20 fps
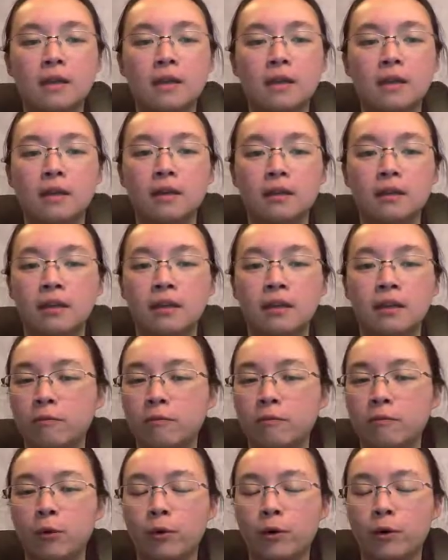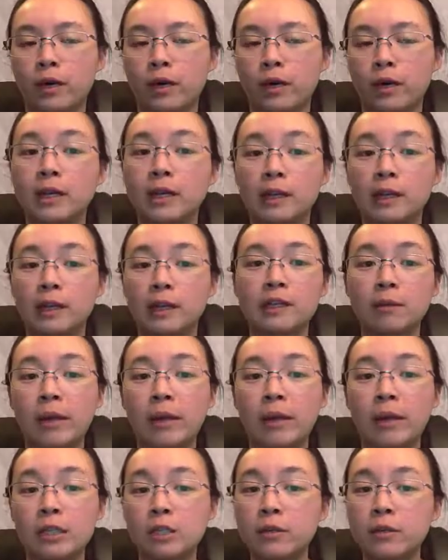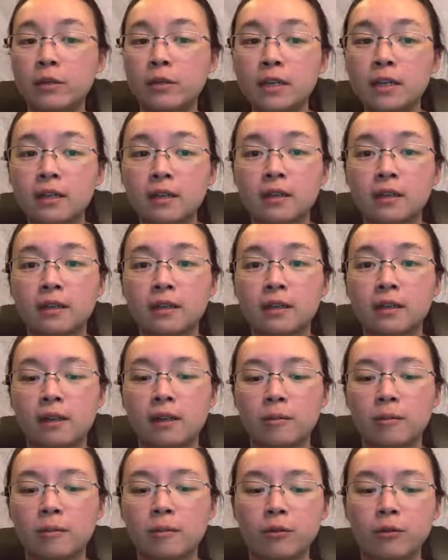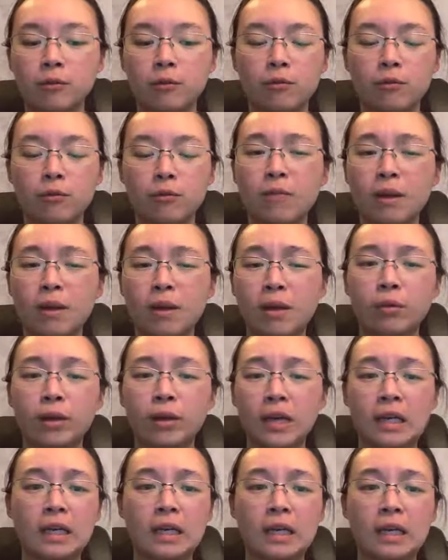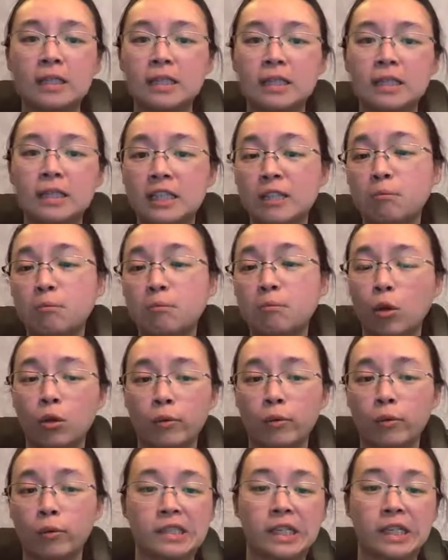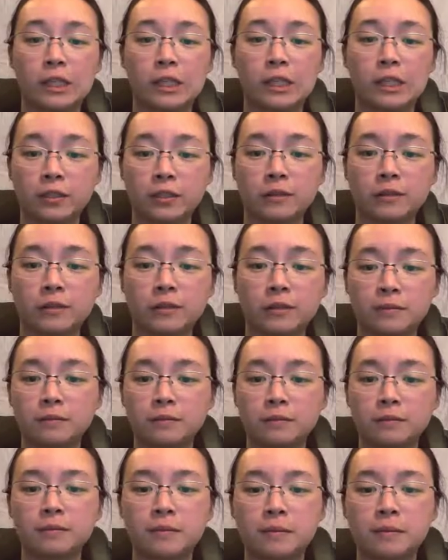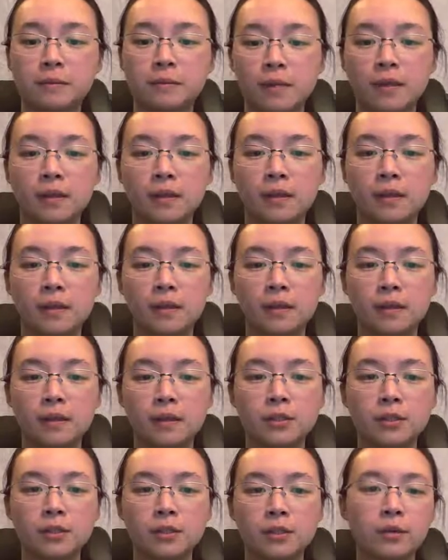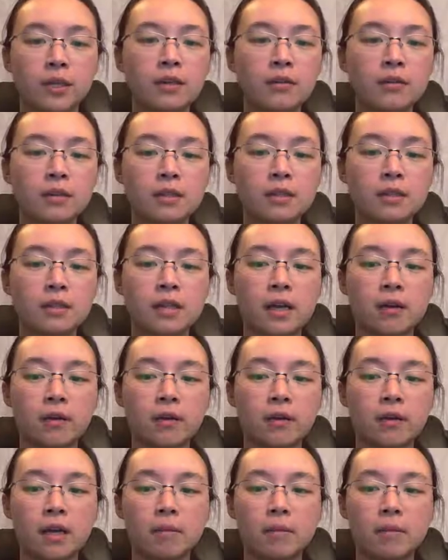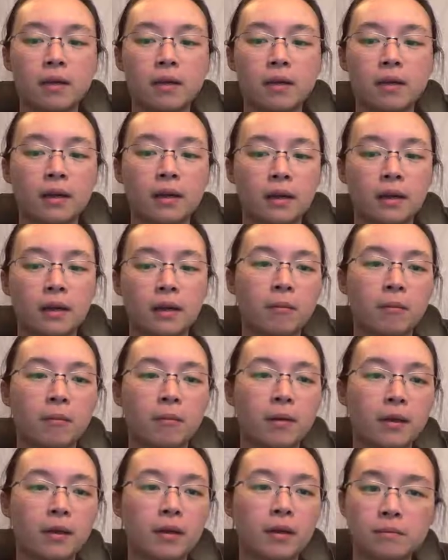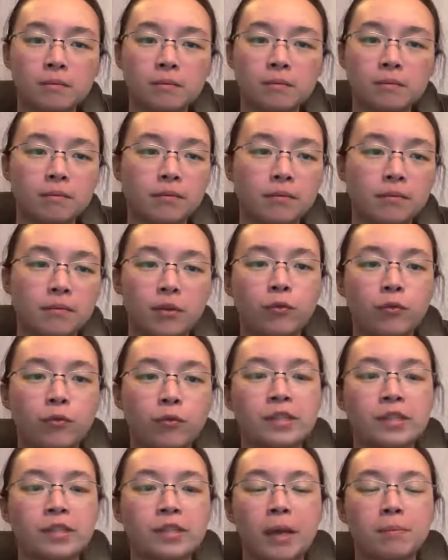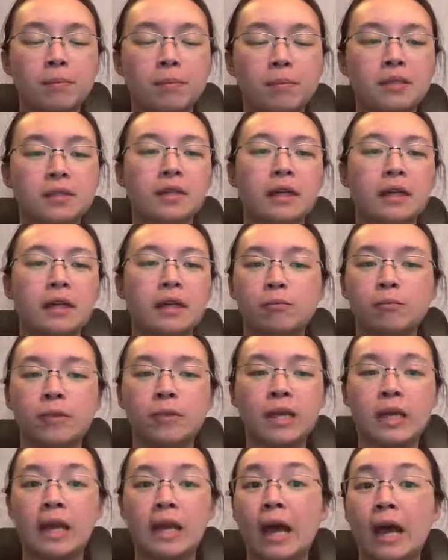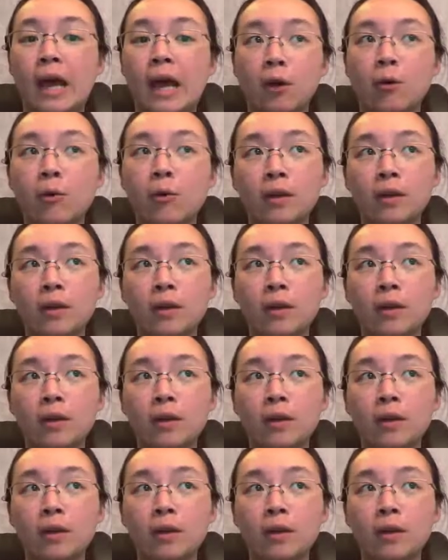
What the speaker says: therefore killing the bacteria through membrane depolarization. So here in this diagram, the 4 steps explain how